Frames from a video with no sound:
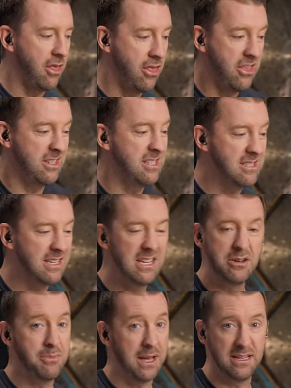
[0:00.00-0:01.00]
This is an
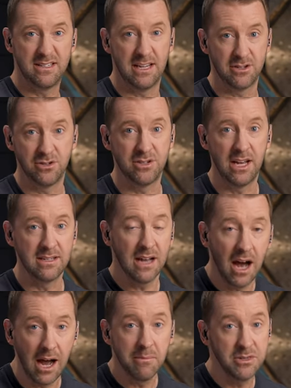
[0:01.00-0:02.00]
independence exercise.
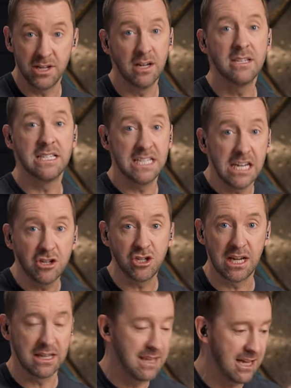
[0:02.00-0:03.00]
I'm done
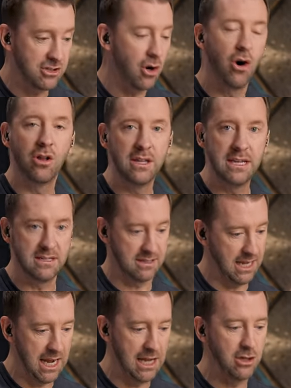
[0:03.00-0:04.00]
teaching it. That's all it is.
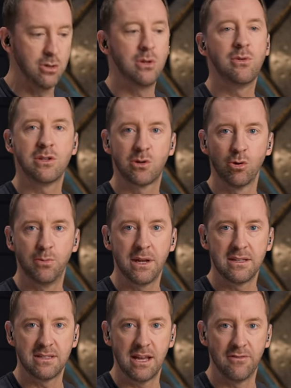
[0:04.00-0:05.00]
Can you do this grouping
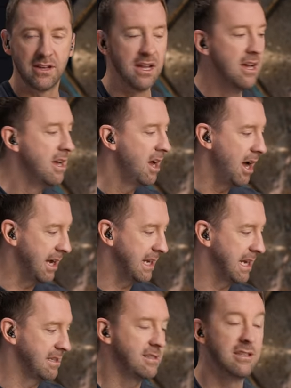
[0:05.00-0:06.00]
of seven
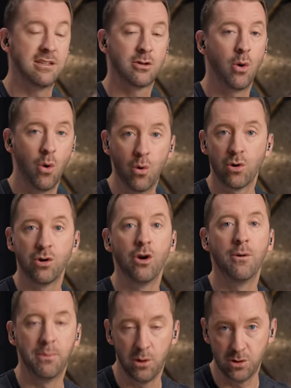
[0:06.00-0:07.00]
against this quarter
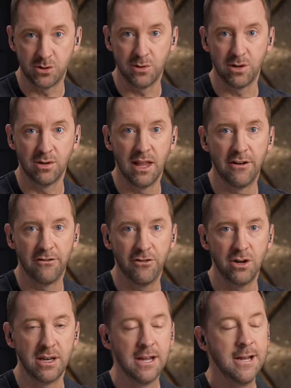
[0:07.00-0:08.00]
note pulse with your left
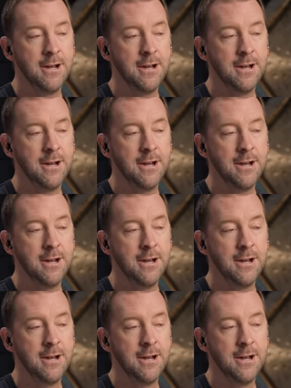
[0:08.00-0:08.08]
foot?